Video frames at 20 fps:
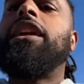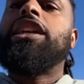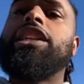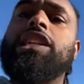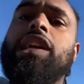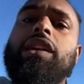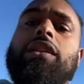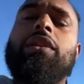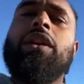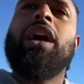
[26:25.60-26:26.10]
to
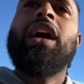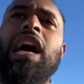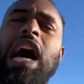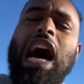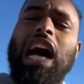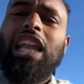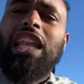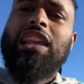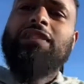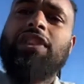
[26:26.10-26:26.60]
that channel.
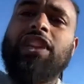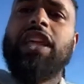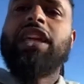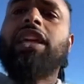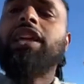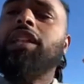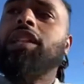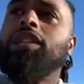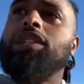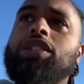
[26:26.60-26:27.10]
I'll leave a
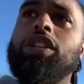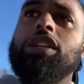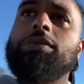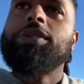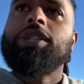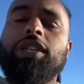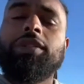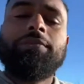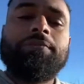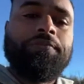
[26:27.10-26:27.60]
link in the
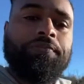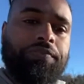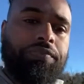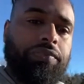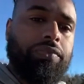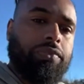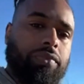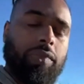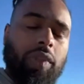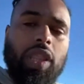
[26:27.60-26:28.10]
description.
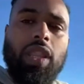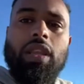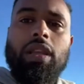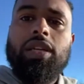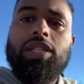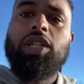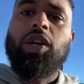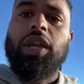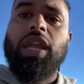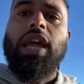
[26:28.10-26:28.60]

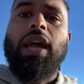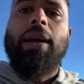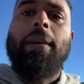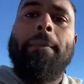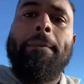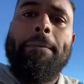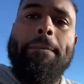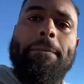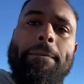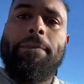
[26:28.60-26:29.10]
So yeah,
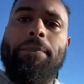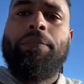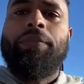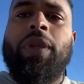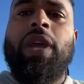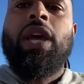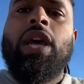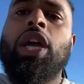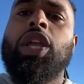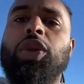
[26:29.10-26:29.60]

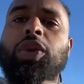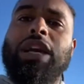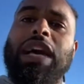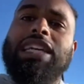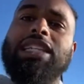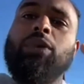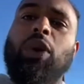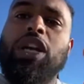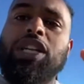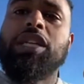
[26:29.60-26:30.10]
you
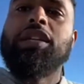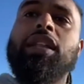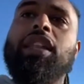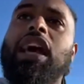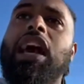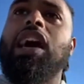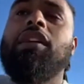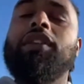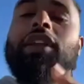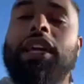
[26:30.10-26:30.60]
guys watching it
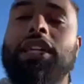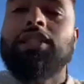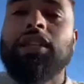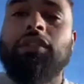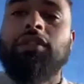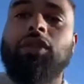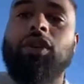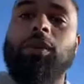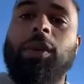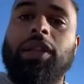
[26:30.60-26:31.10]
live, you guys don't
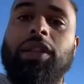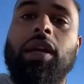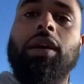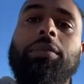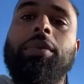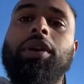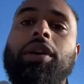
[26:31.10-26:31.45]
have to worry about that,